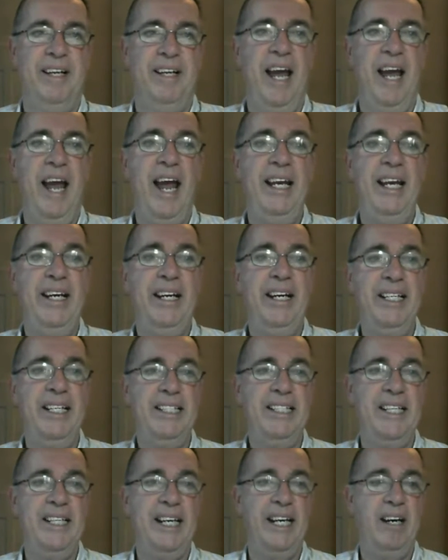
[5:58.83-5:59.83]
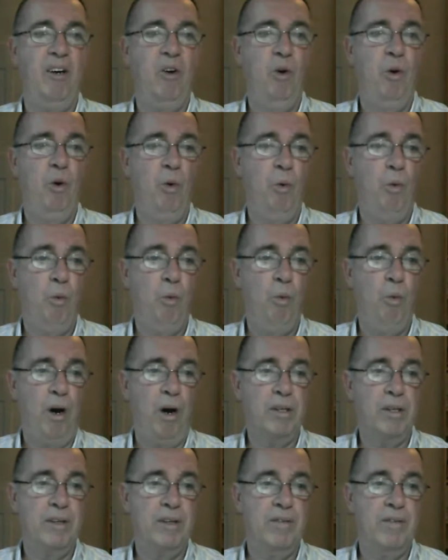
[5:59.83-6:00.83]
Any idea
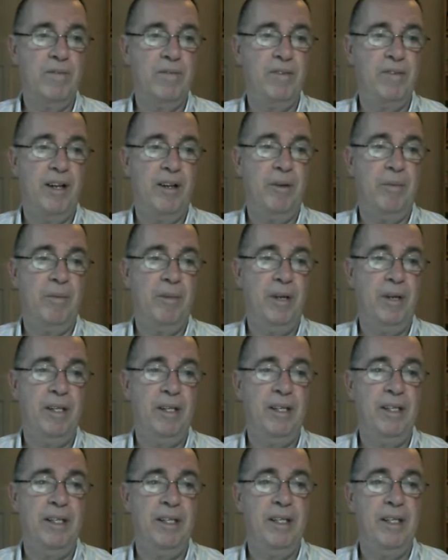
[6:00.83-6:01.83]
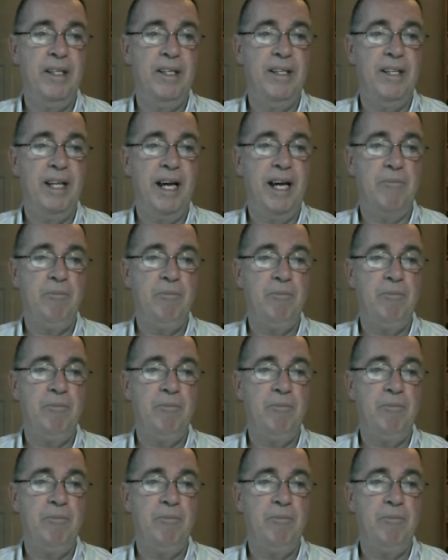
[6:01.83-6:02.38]
what film that